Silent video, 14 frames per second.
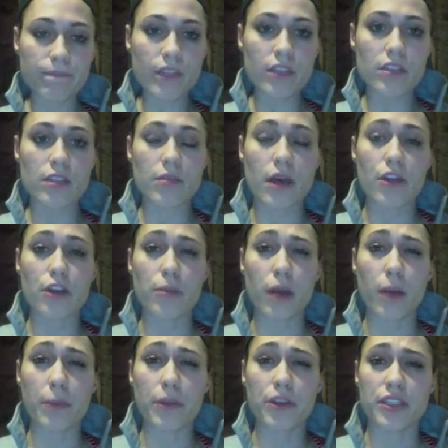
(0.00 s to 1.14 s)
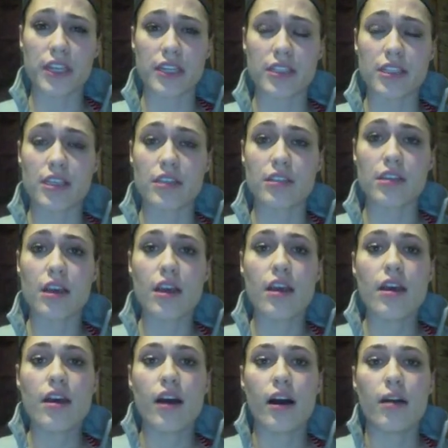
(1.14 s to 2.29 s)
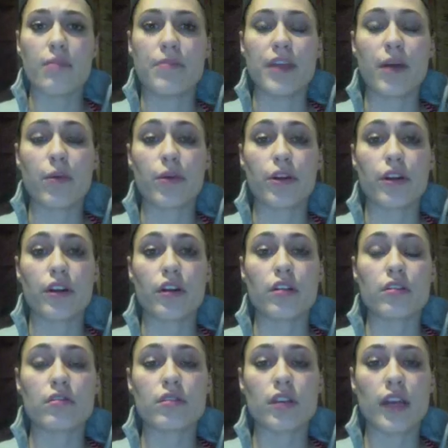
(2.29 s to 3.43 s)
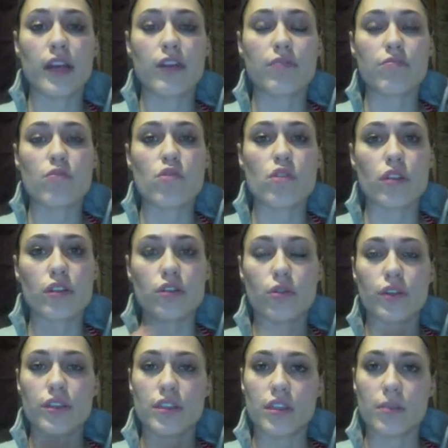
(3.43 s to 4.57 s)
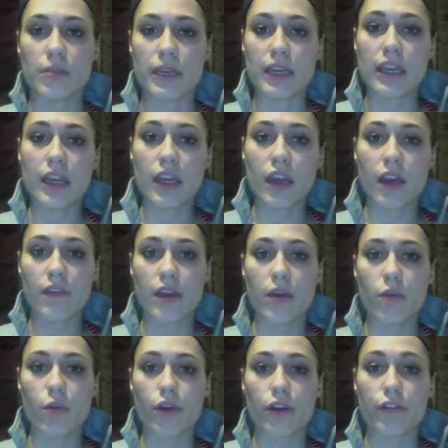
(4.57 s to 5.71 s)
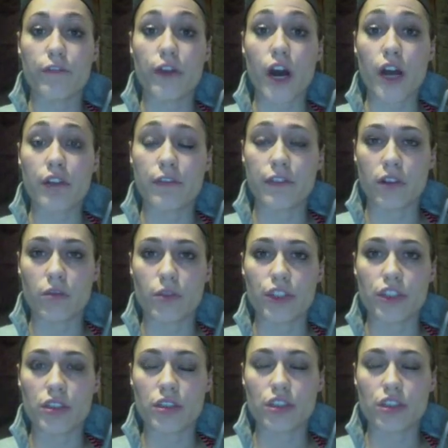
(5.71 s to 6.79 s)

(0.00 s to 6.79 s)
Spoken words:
Some other popular dances that were kind of more towards the beginning of it were vaudeville, which is a